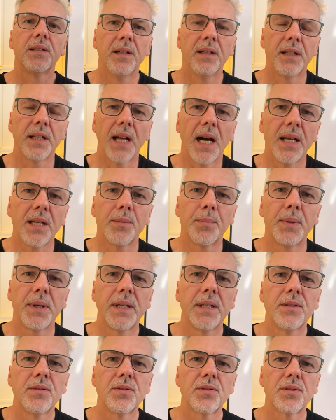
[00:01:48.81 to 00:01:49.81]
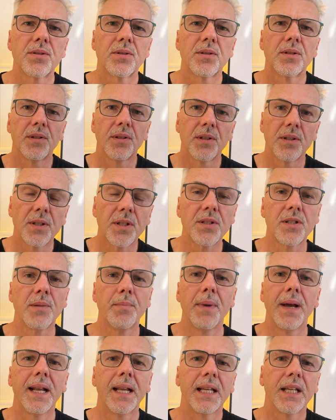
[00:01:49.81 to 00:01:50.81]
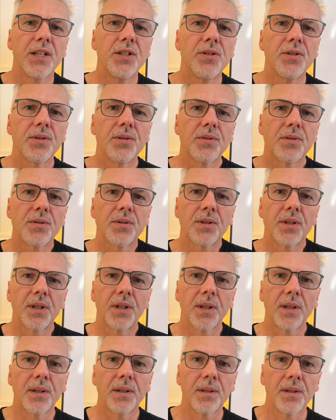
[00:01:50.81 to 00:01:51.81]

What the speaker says: and it underpins the systematic issues that are